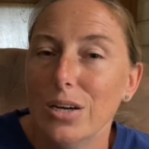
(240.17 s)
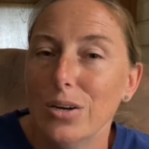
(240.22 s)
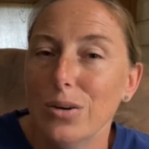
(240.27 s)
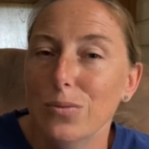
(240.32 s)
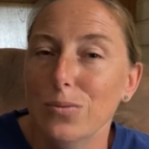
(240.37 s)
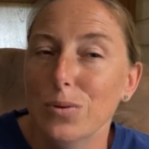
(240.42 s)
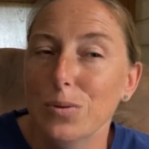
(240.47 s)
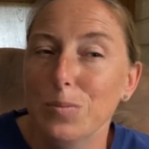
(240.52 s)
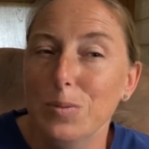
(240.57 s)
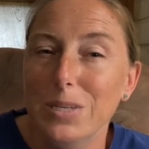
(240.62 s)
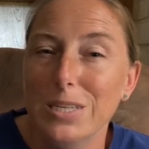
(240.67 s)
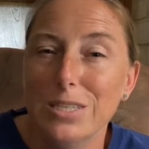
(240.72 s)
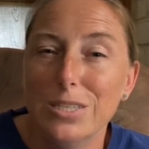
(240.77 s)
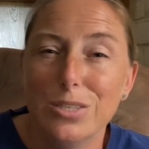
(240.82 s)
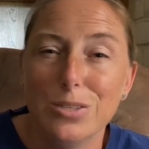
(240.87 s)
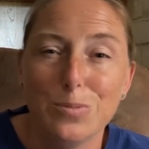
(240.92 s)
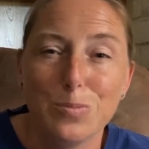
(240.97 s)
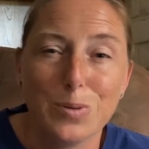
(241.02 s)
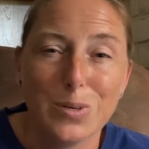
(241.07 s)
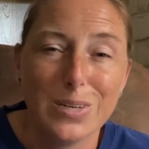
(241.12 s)
will be
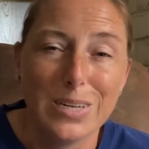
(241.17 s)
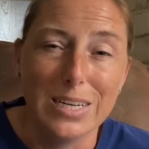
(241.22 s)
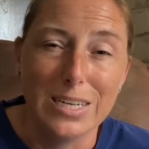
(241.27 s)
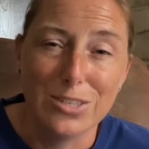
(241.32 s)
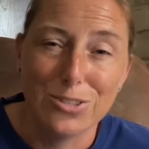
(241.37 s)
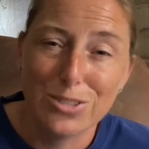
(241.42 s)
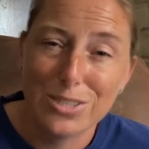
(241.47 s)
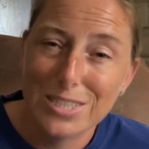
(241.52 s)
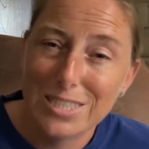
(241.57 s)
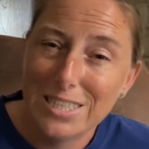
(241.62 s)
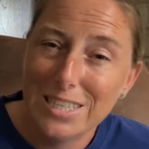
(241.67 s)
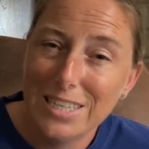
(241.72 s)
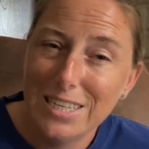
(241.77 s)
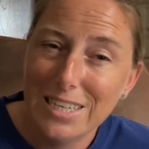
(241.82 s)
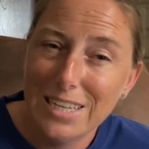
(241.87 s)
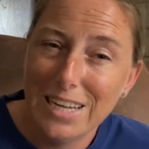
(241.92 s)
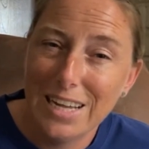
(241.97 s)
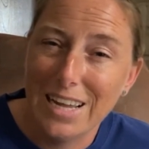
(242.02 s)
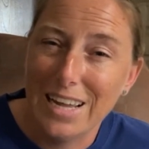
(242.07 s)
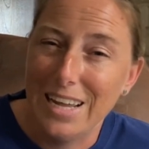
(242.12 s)
super
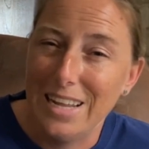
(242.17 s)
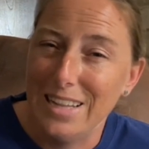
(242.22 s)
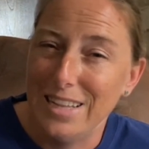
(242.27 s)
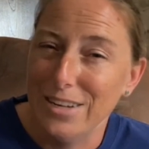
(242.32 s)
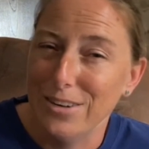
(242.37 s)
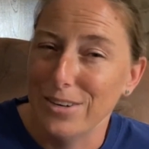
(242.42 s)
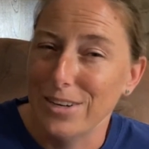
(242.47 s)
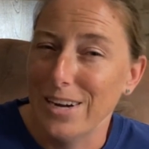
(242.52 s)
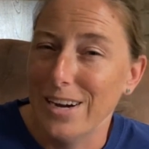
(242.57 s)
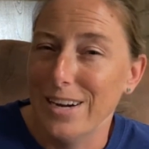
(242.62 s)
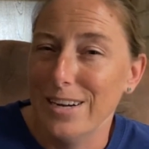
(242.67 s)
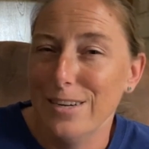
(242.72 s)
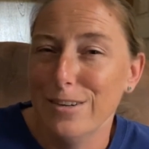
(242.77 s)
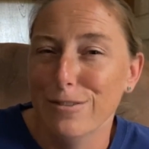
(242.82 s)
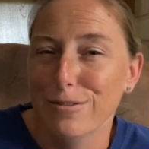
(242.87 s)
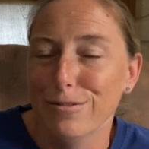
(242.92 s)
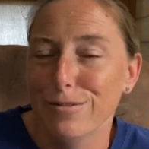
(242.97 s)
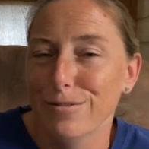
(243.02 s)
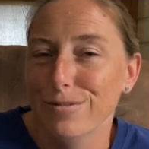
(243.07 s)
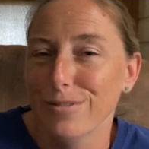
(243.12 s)
interesting, and they're kind of